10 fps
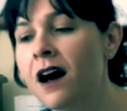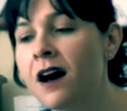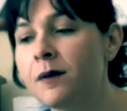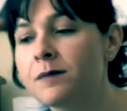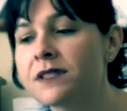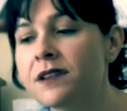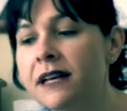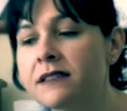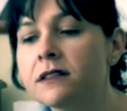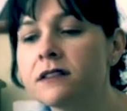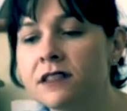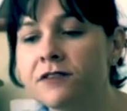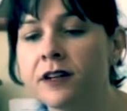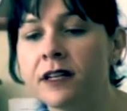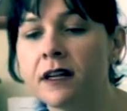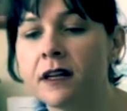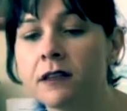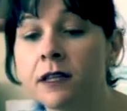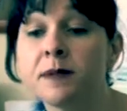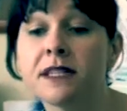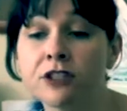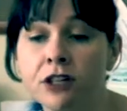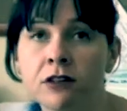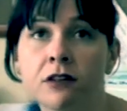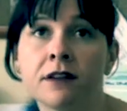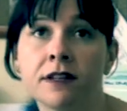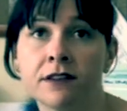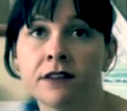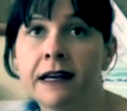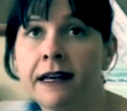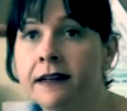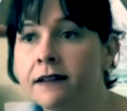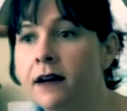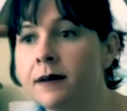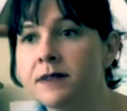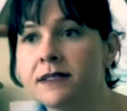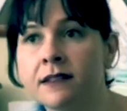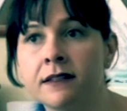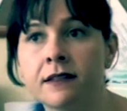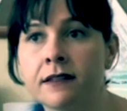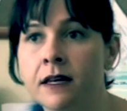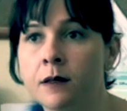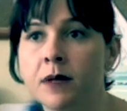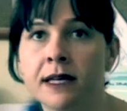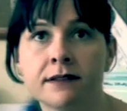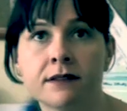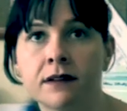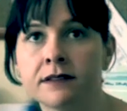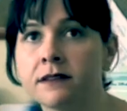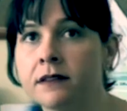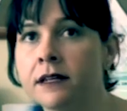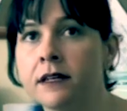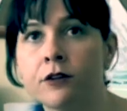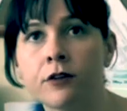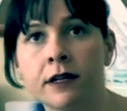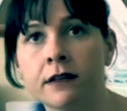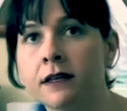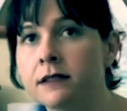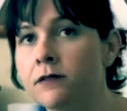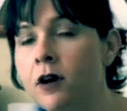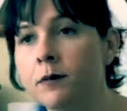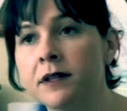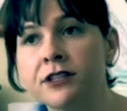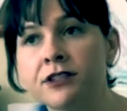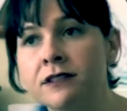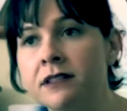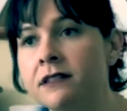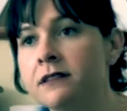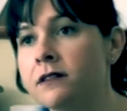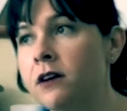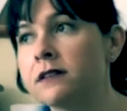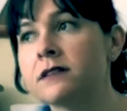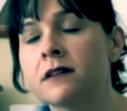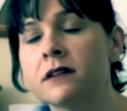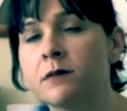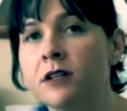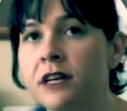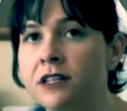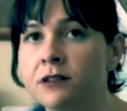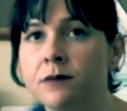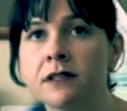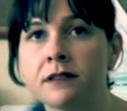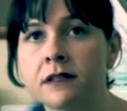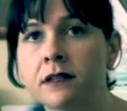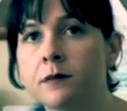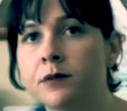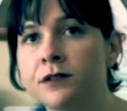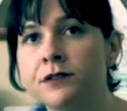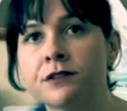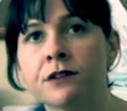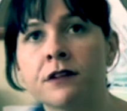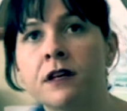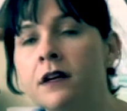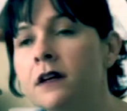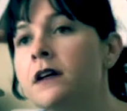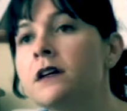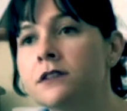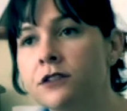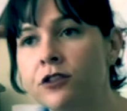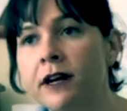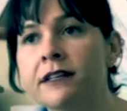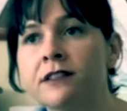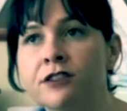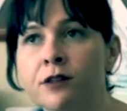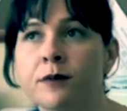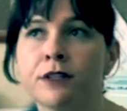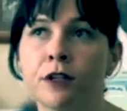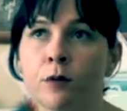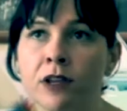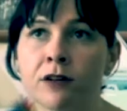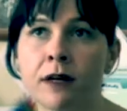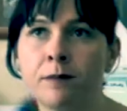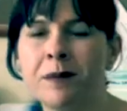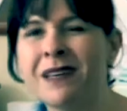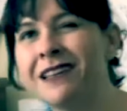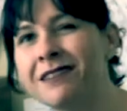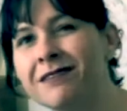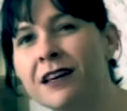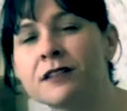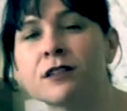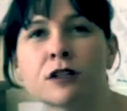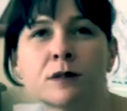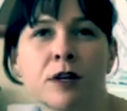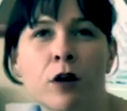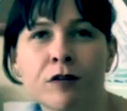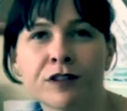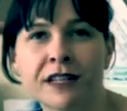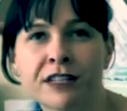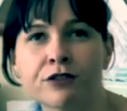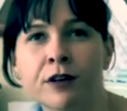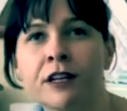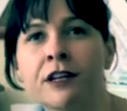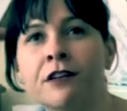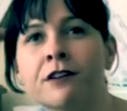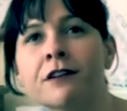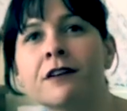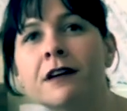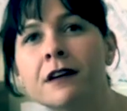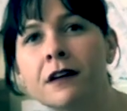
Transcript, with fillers: Um, so that's a little different. Lipstick Jungle, on the other hand, I'm sitting in the edit bays constantly and creating lots of compilation C Ds and constantly in communication with the executive producer to try to determine, you know, whether or not maybe a song's been oversaturated, or